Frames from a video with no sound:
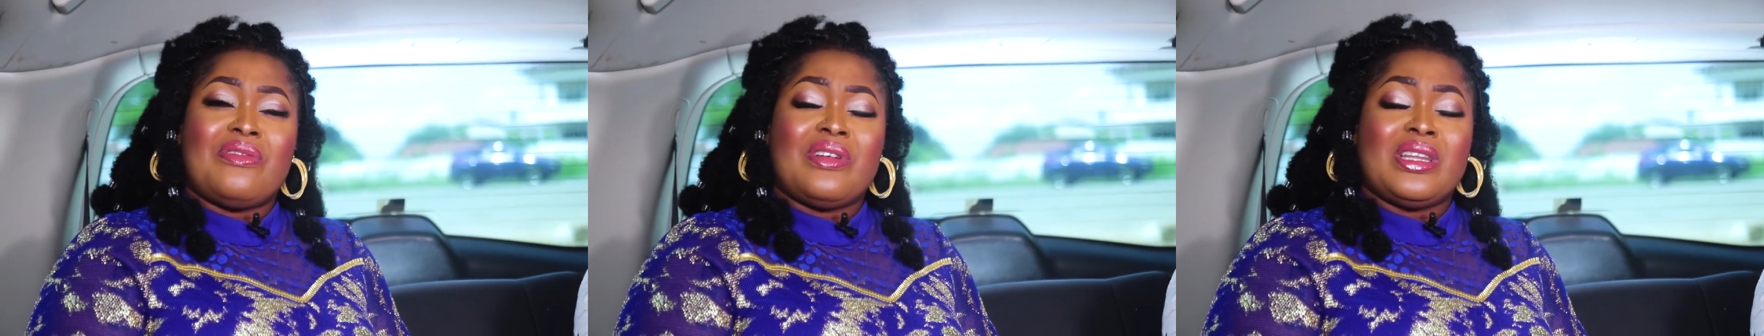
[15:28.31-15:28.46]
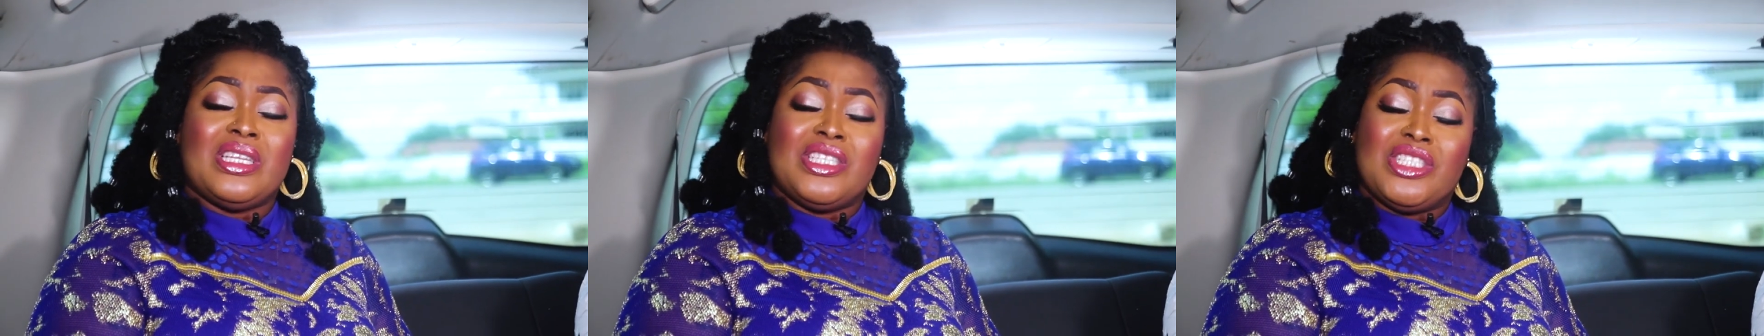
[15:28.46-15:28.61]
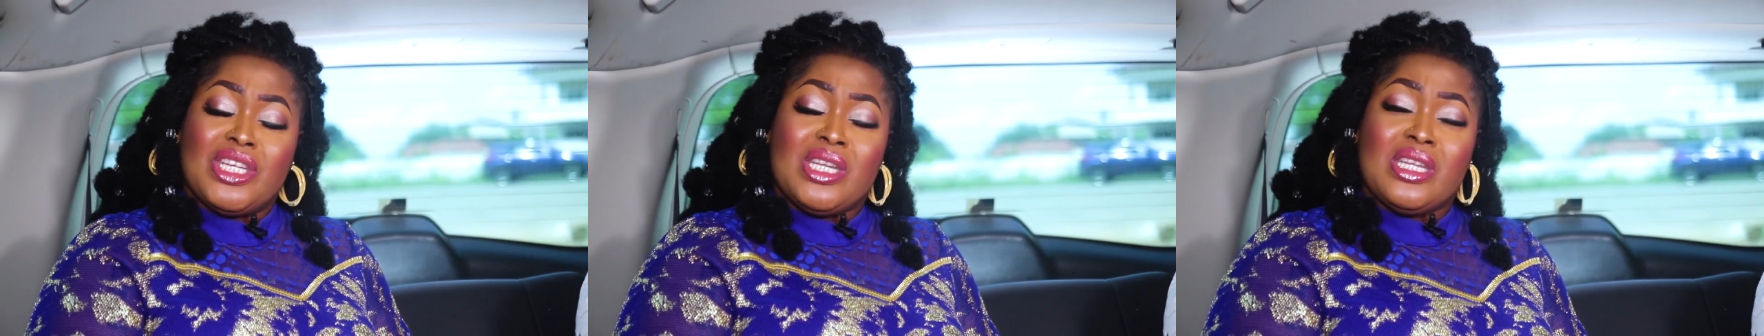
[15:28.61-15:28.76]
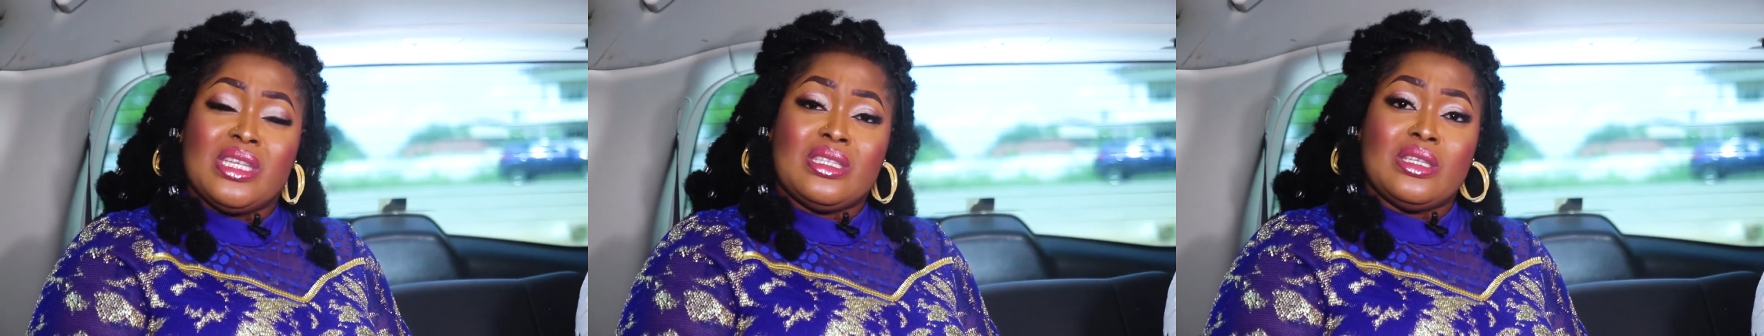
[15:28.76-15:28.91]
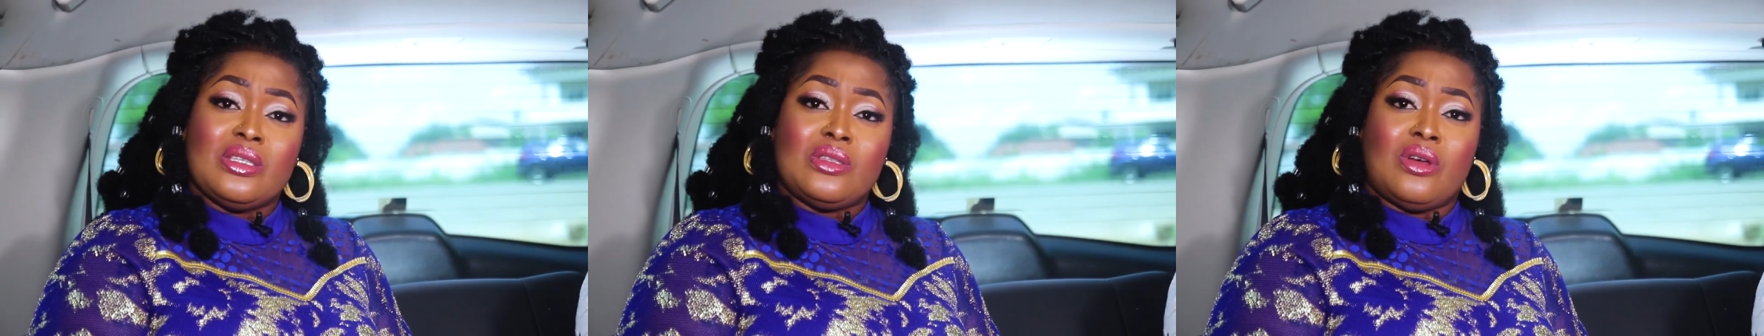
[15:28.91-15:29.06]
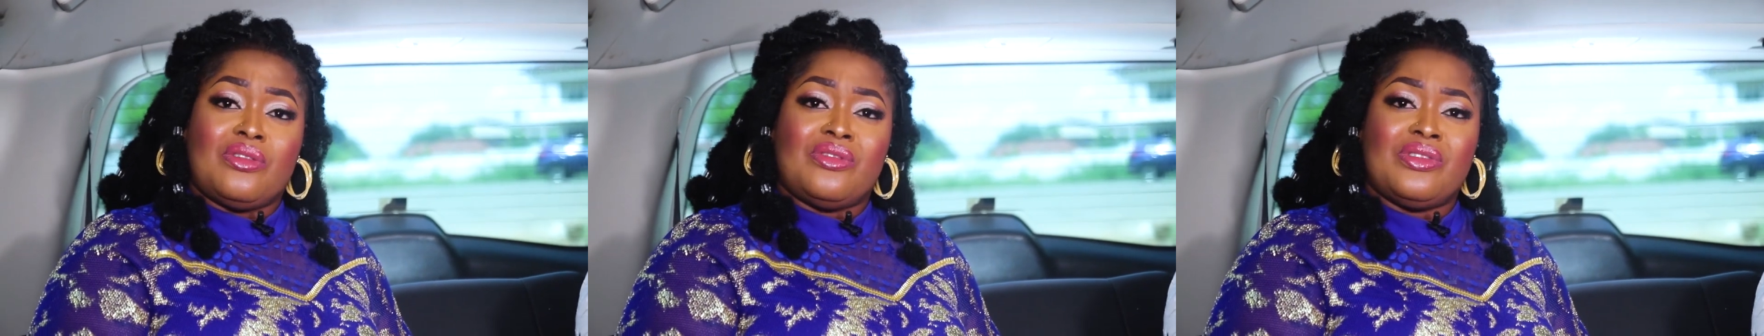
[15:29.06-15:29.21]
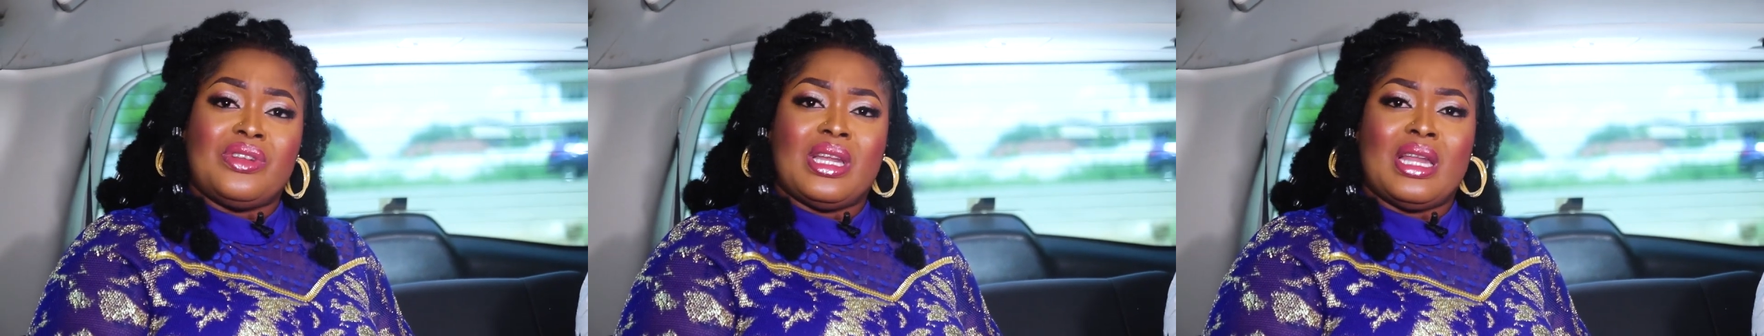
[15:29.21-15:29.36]
for the
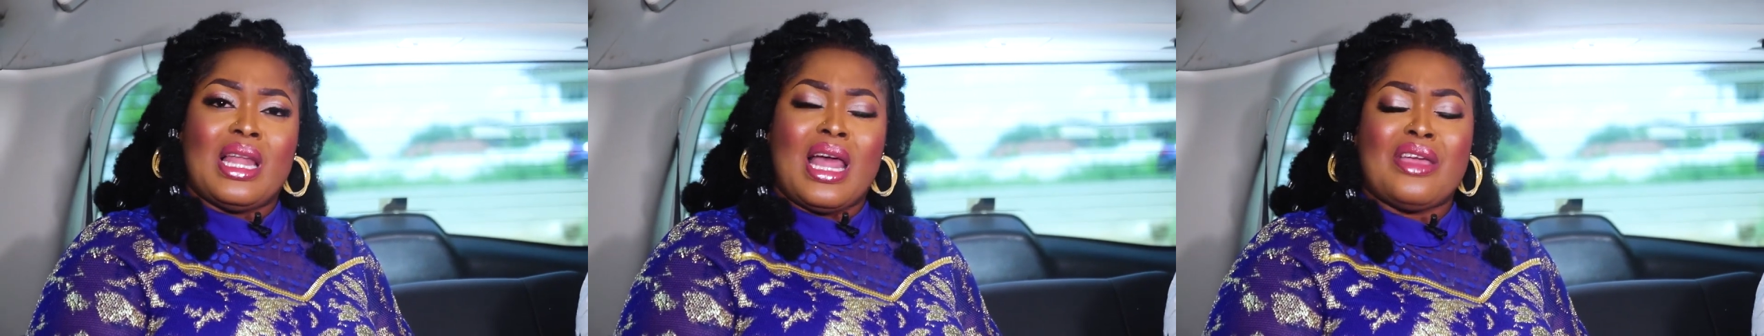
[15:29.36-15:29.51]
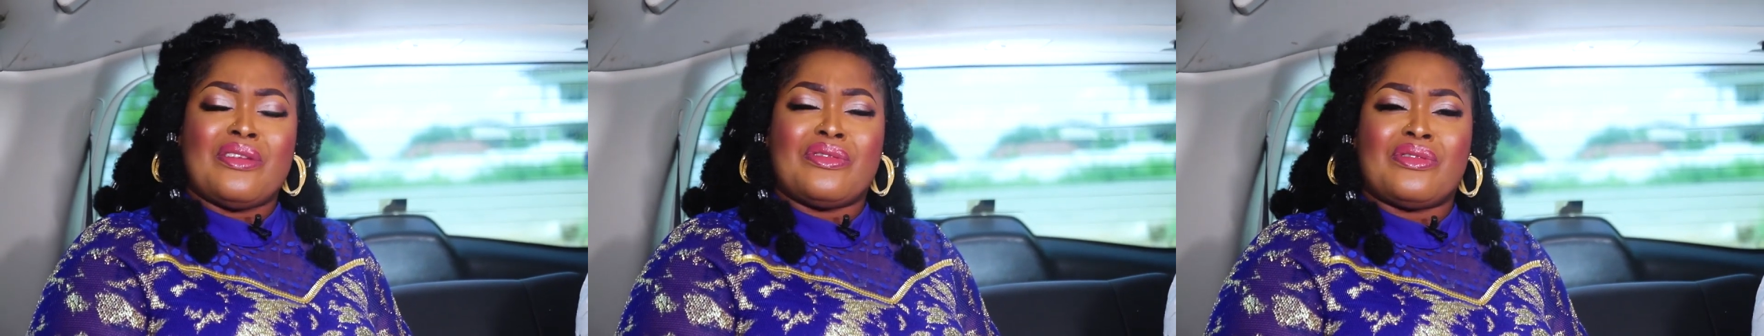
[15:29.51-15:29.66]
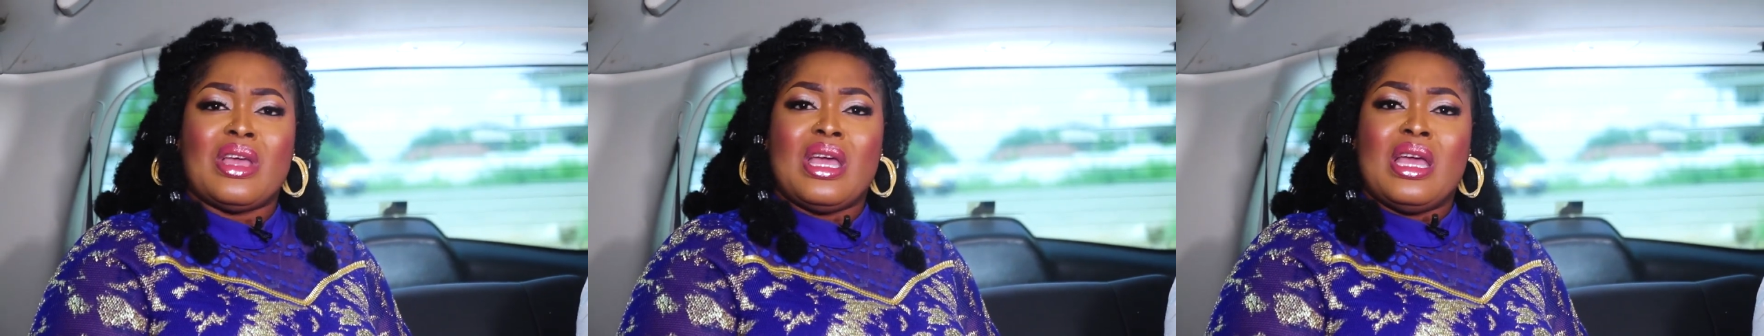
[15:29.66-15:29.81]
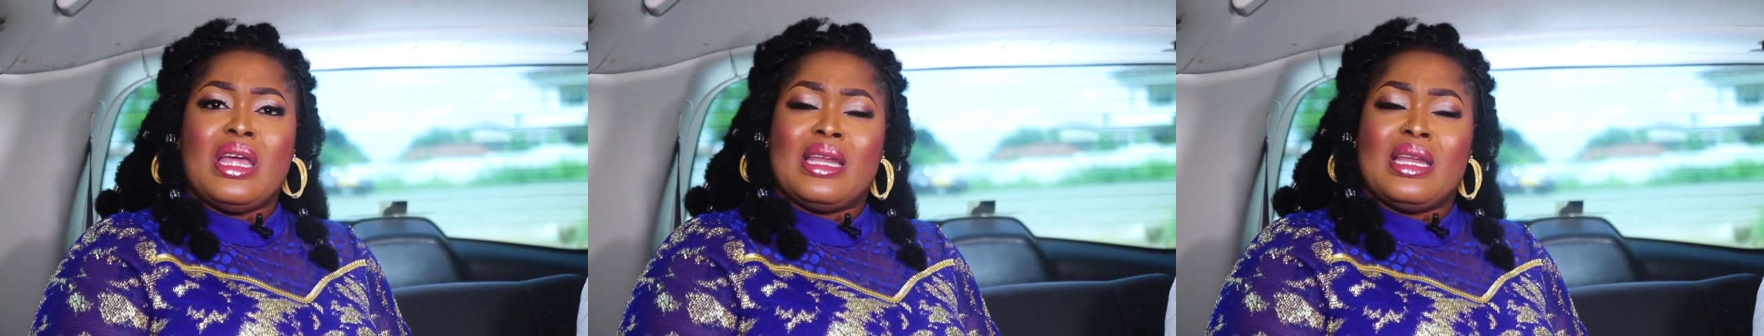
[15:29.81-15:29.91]
genesis of my life,